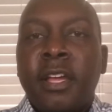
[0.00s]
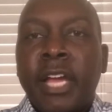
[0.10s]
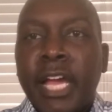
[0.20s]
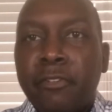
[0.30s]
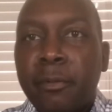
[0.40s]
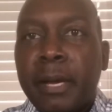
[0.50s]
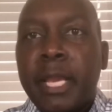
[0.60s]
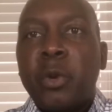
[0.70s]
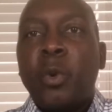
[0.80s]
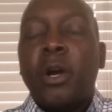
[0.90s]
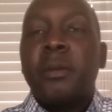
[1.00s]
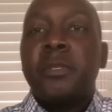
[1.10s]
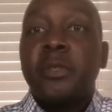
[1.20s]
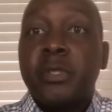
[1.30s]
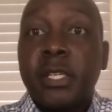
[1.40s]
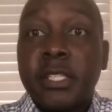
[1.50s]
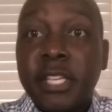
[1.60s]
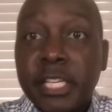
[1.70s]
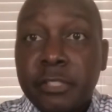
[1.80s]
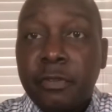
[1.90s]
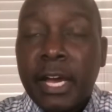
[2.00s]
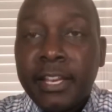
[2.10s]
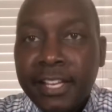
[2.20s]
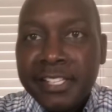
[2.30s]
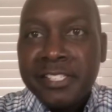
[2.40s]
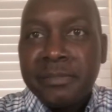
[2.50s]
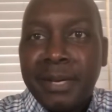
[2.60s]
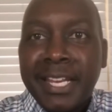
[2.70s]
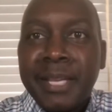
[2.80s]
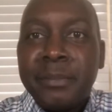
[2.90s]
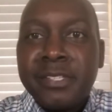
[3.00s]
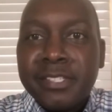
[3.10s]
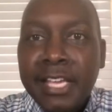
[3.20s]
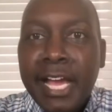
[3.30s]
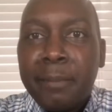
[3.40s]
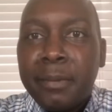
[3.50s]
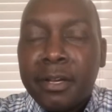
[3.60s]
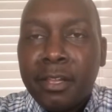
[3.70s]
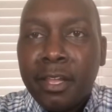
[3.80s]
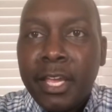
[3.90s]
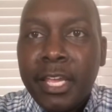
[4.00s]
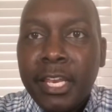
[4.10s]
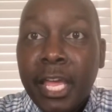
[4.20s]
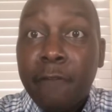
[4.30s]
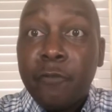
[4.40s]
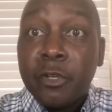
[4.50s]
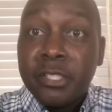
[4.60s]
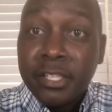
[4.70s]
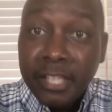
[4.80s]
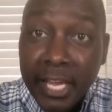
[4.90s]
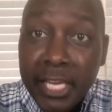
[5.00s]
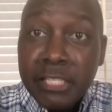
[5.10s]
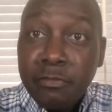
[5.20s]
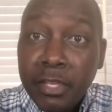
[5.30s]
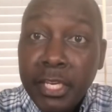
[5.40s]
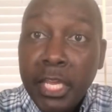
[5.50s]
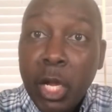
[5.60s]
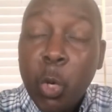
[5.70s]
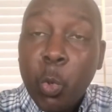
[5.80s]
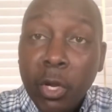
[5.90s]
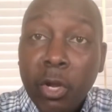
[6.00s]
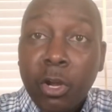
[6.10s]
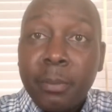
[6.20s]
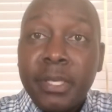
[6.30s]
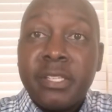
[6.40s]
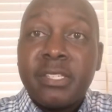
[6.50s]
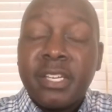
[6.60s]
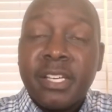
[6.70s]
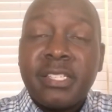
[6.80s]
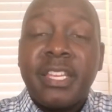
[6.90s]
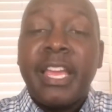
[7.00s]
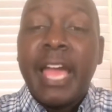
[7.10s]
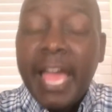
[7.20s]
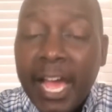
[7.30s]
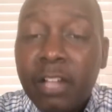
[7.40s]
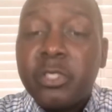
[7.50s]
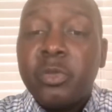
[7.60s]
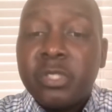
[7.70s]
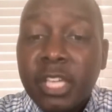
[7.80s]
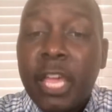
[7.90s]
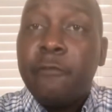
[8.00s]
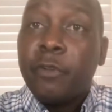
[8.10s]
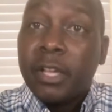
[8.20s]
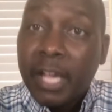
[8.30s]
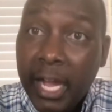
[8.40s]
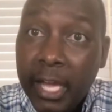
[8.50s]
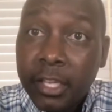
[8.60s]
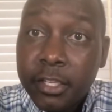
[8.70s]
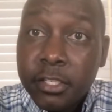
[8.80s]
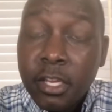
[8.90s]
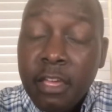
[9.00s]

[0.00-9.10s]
Hey everybody, welcome to Success Finances. My name is Scott McLean, and for today's video, we're going to be discussing how to save for college.